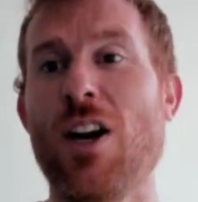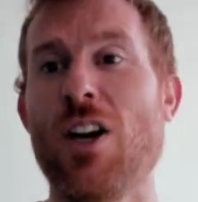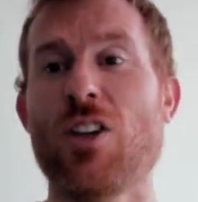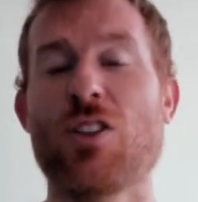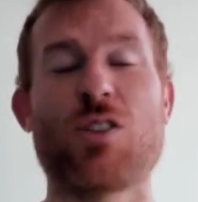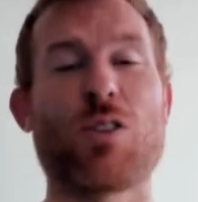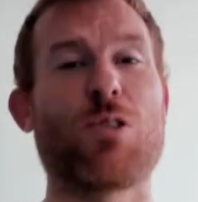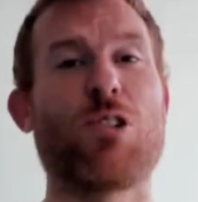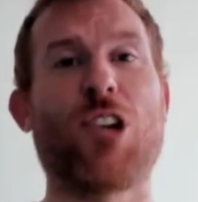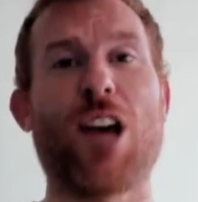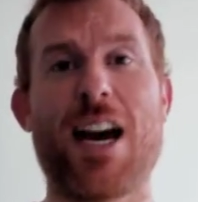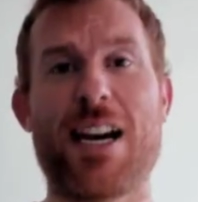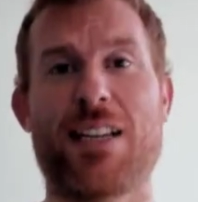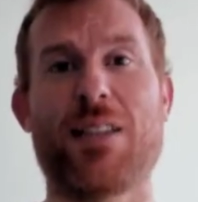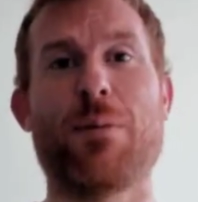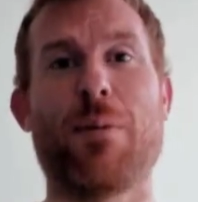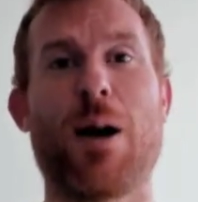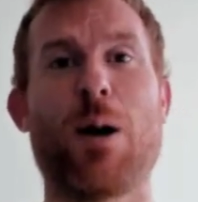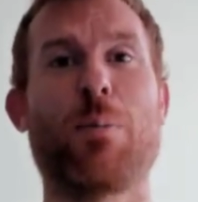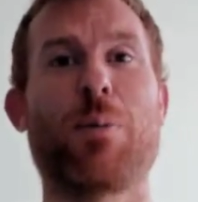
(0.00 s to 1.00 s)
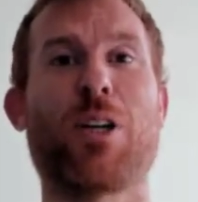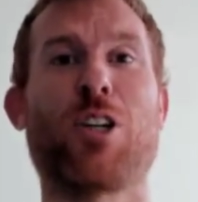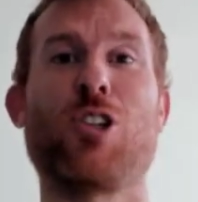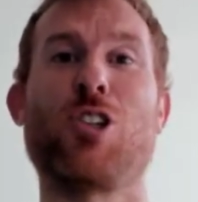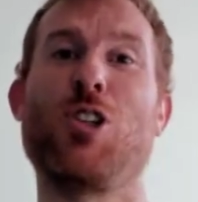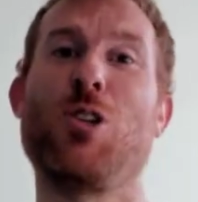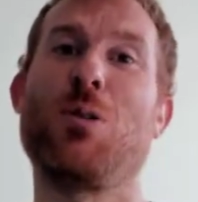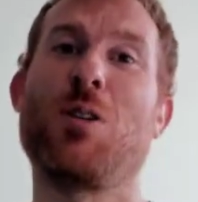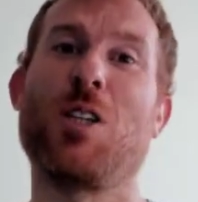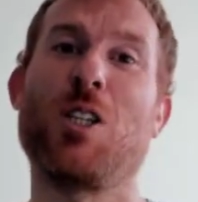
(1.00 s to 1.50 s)
So check them out
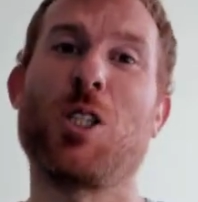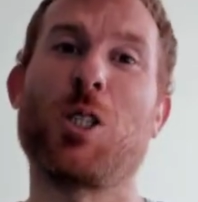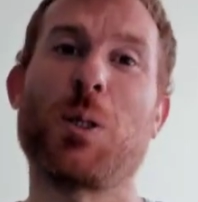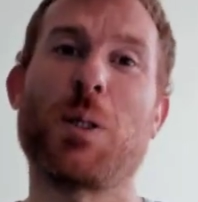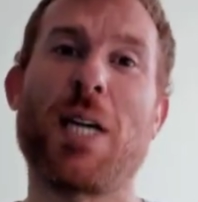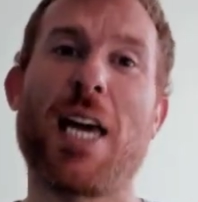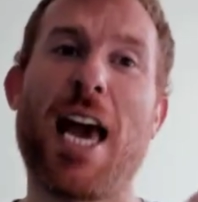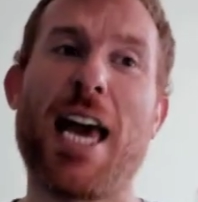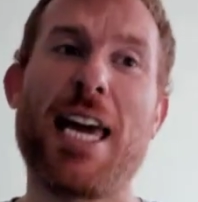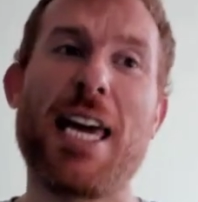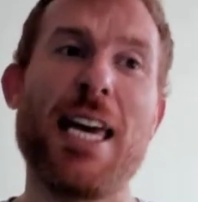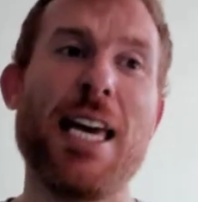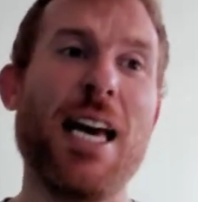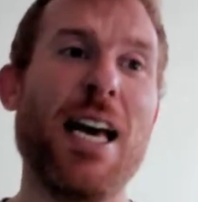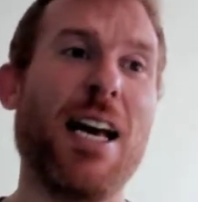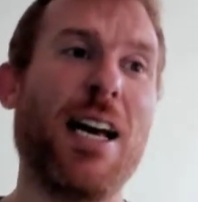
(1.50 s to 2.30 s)
because you can create